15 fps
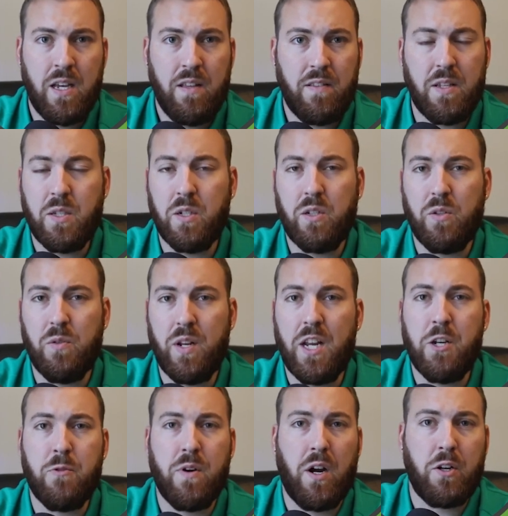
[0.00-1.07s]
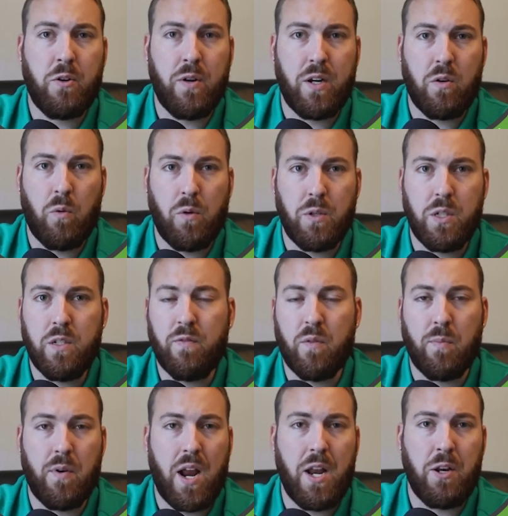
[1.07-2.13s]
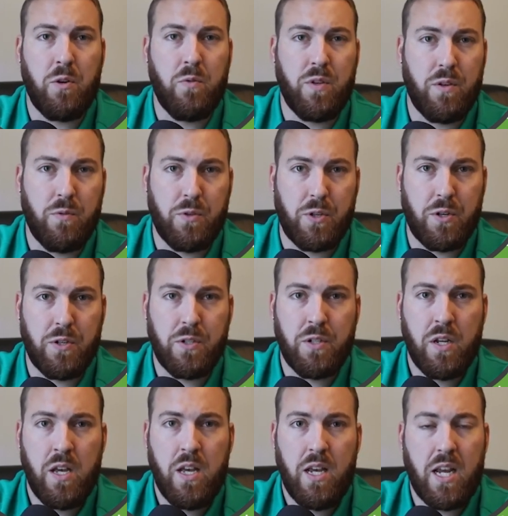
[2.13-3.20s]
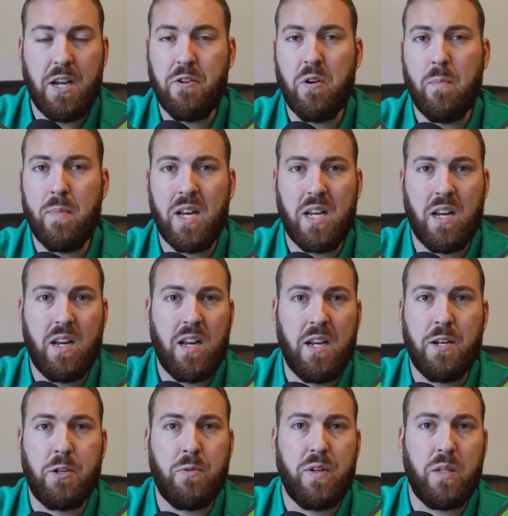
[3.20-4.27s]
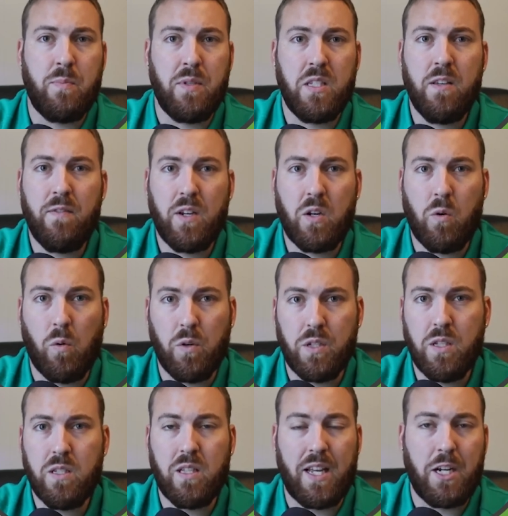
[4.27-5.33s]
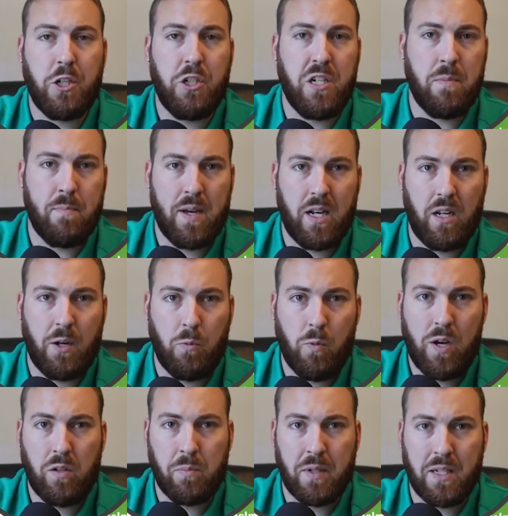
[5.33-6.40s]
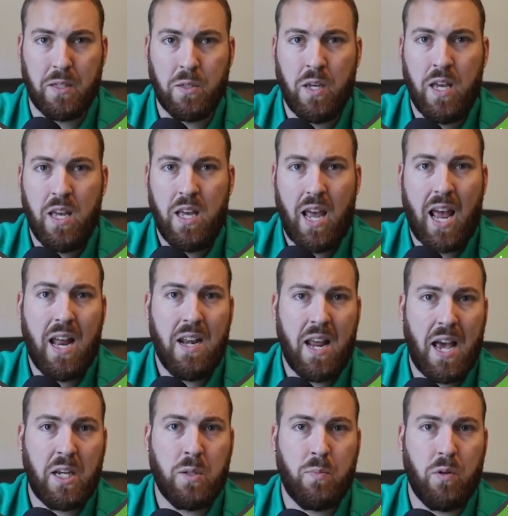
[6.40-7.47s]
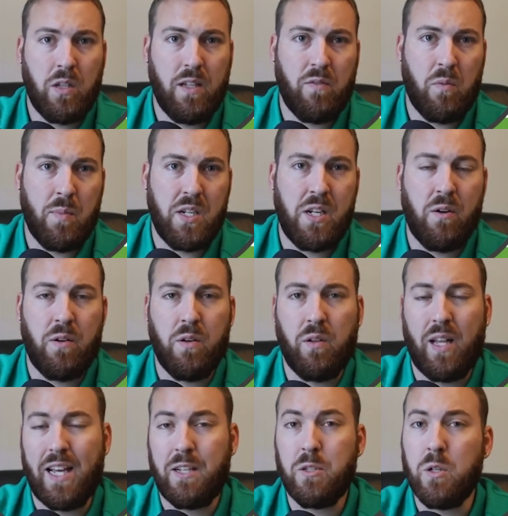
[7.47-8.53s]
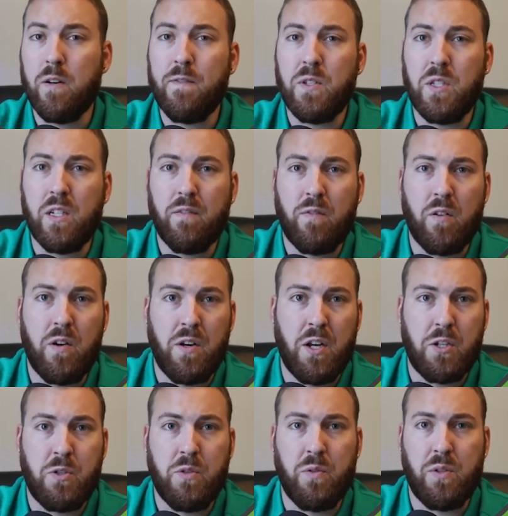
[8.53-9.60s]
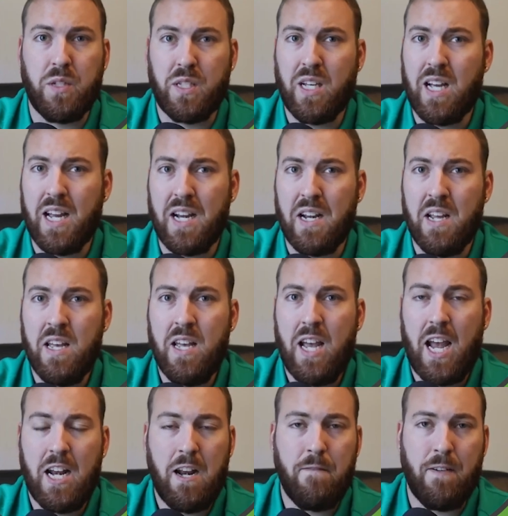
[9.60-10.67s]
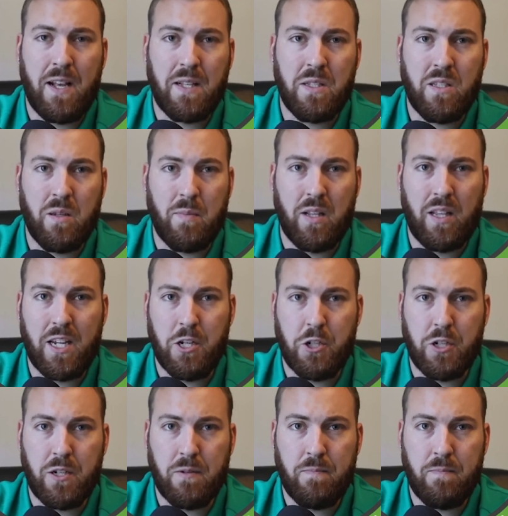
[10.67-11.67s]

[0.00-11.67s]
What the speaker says: These include introductory courses for brand new users, intermediate industry-specific courses like sheet metal and weldments, and expert-level material like servicing for industrial design and advanced simulation.